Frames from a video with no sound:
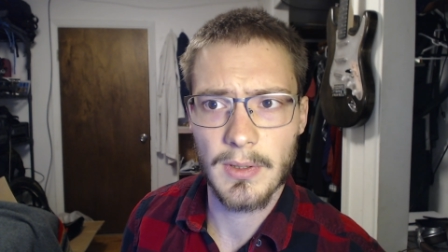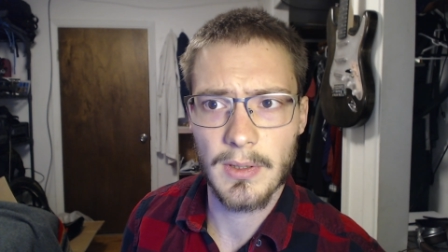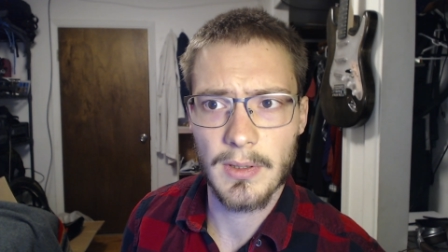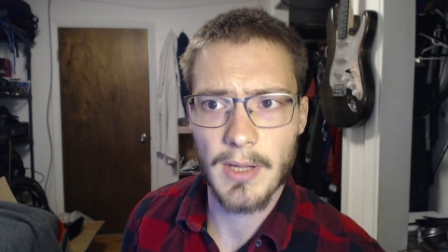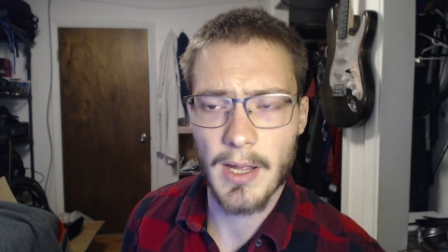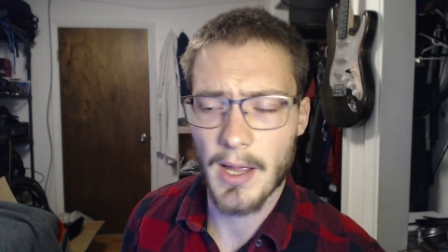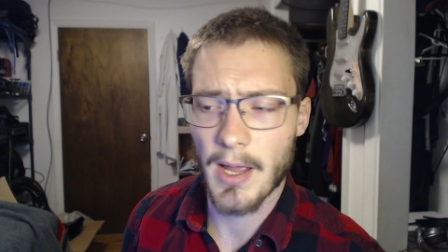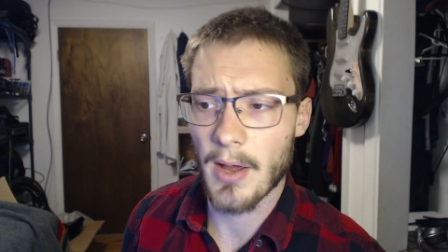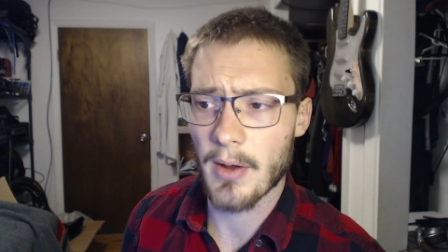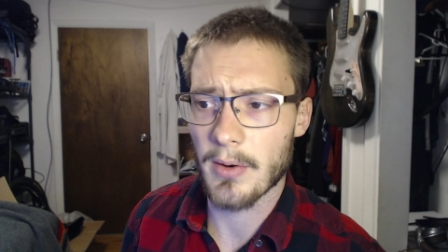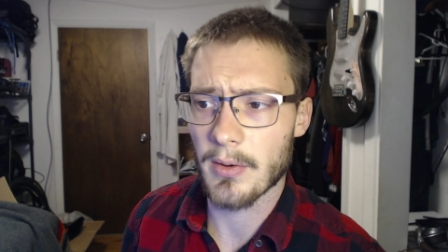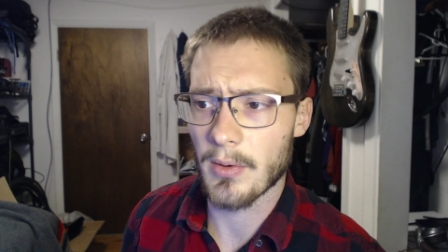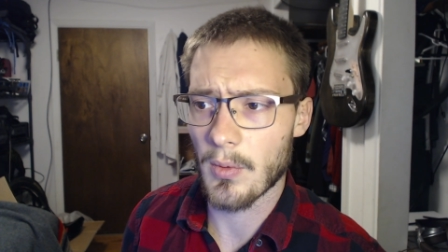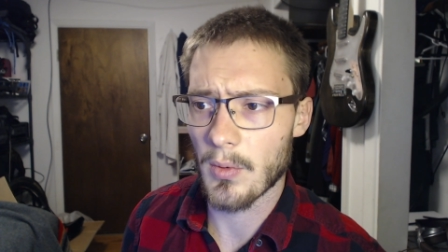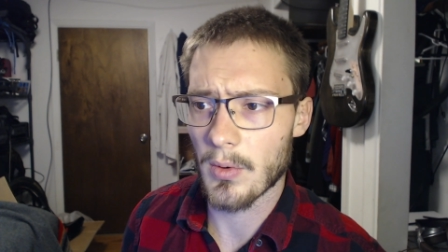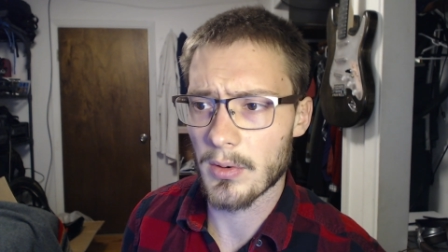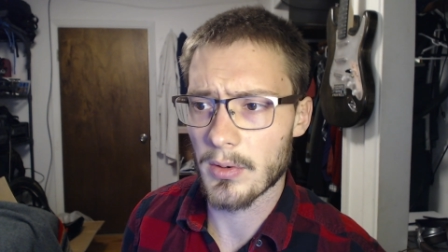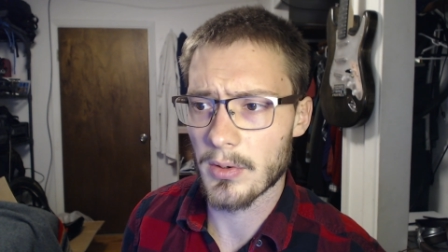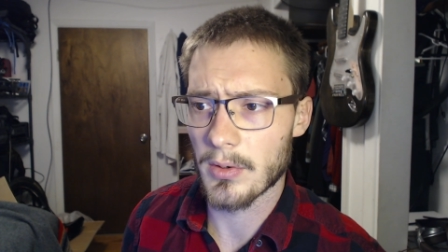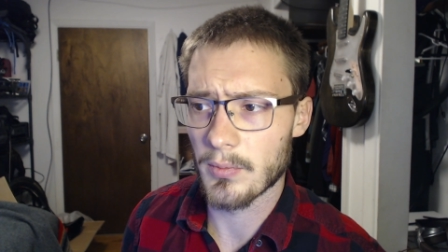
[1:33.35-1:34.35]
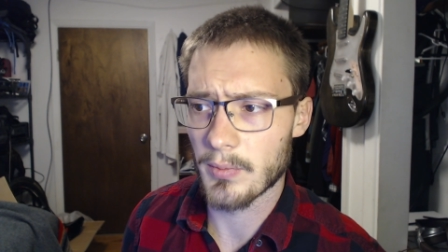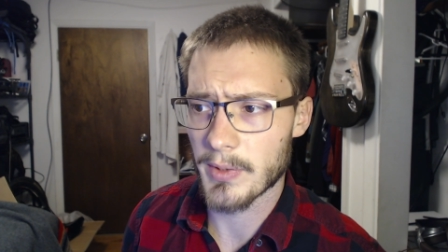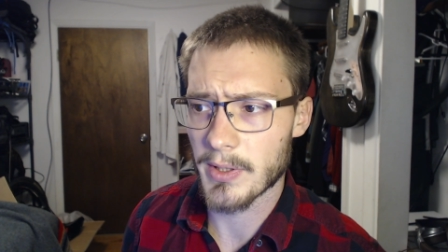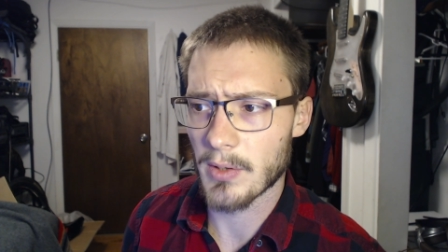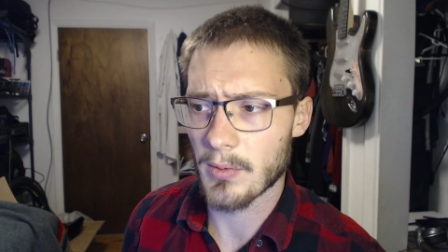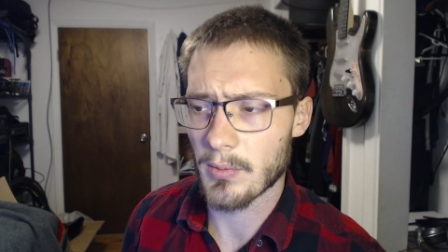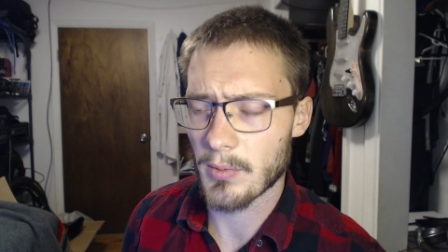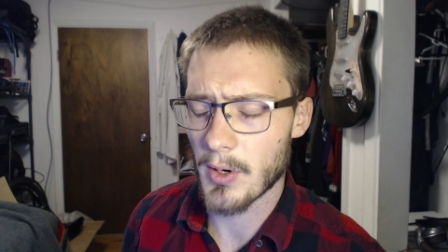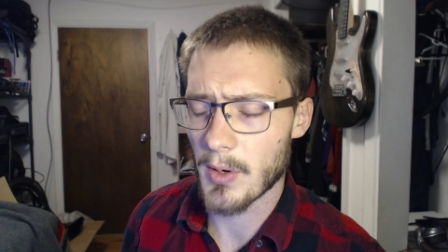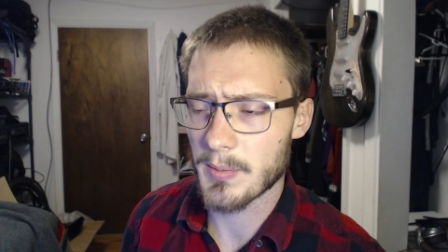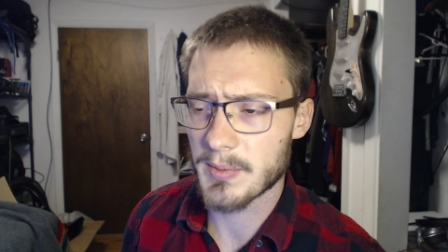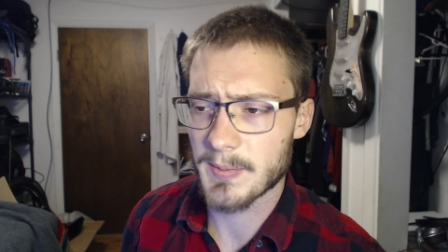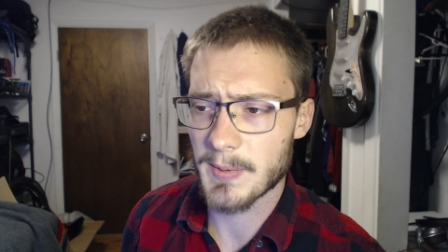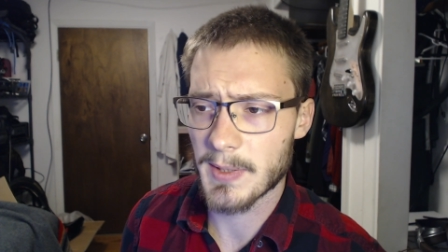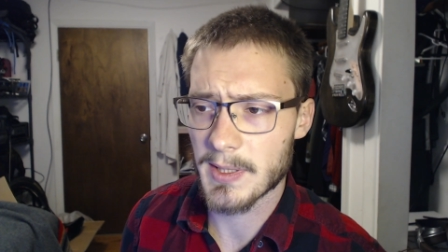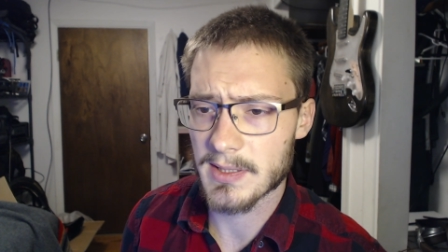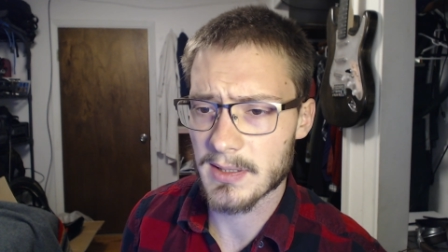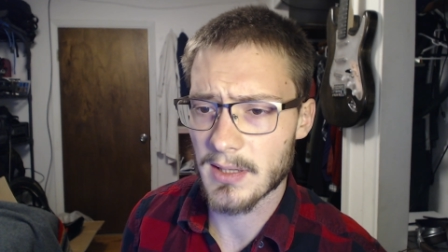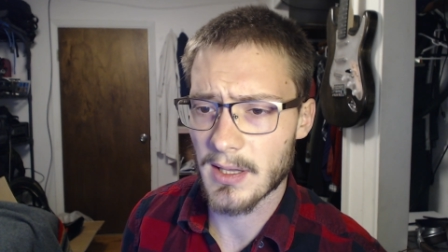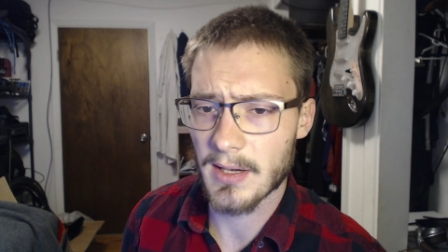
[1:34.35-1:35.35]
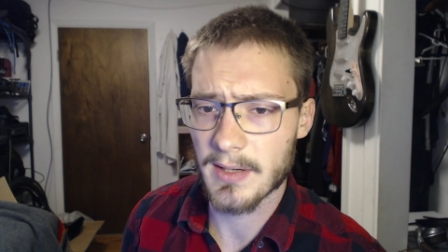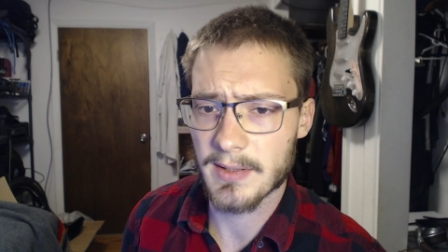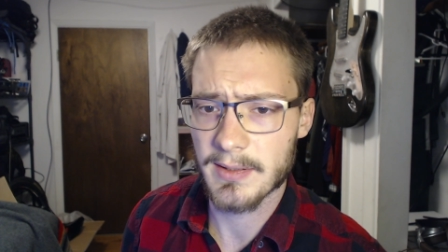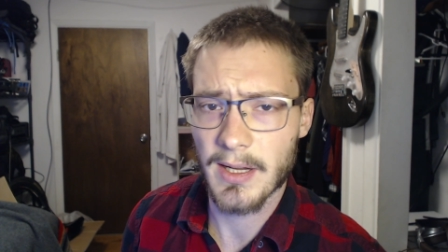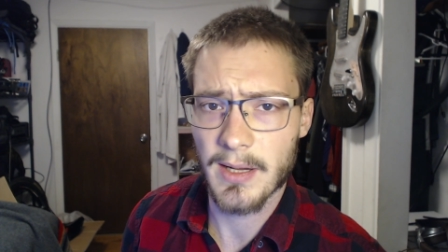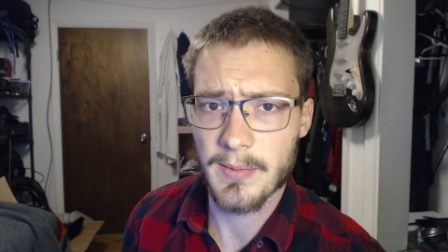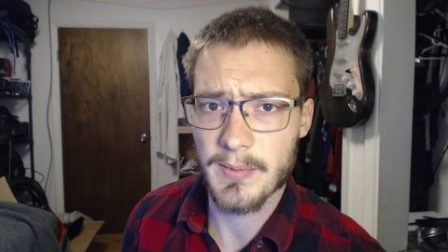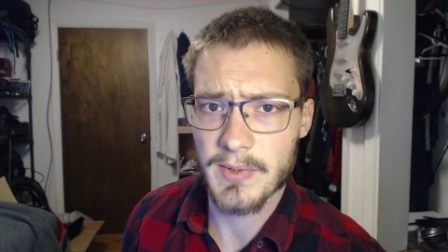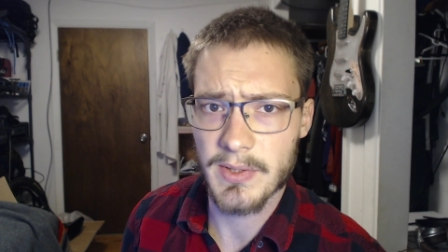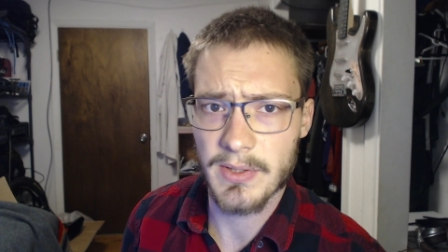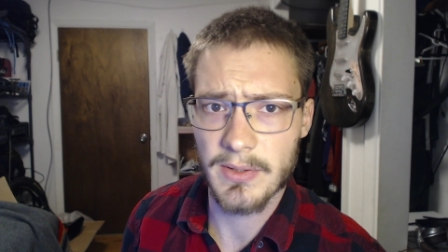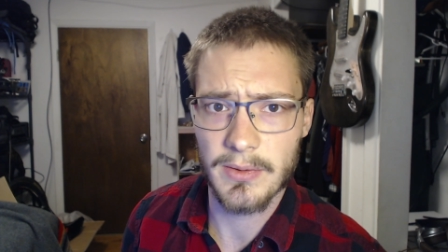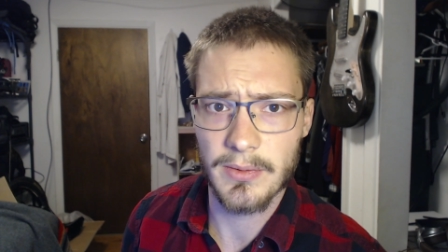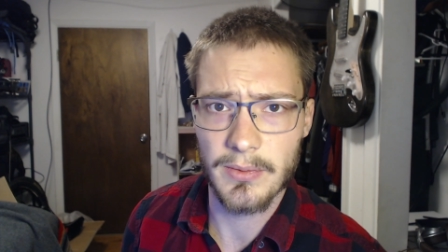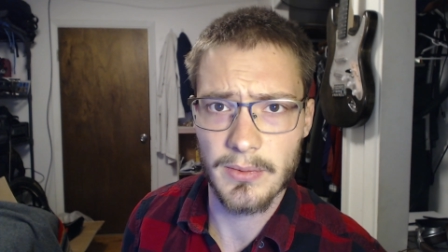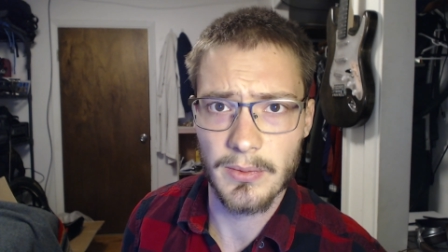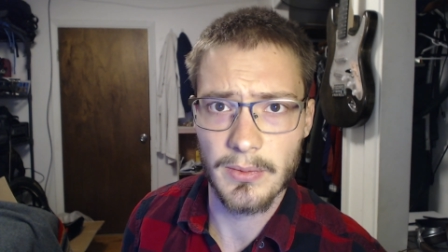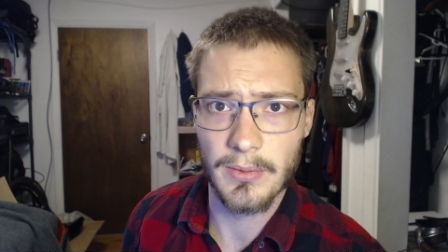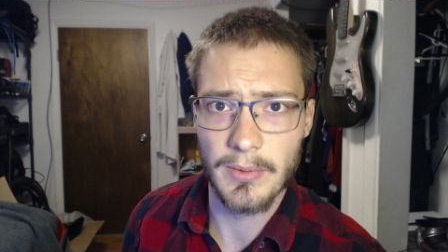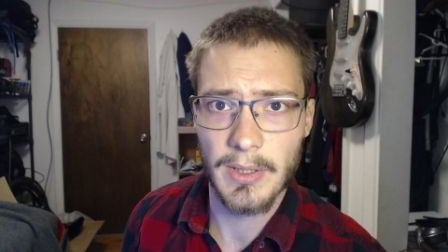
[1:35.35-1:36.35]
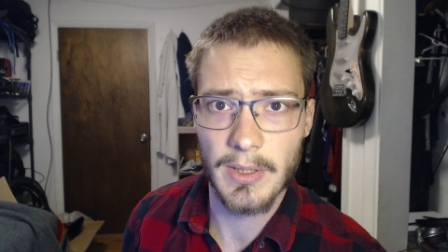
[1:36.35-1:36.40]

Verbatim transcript: how to order real ropes because a lot of times you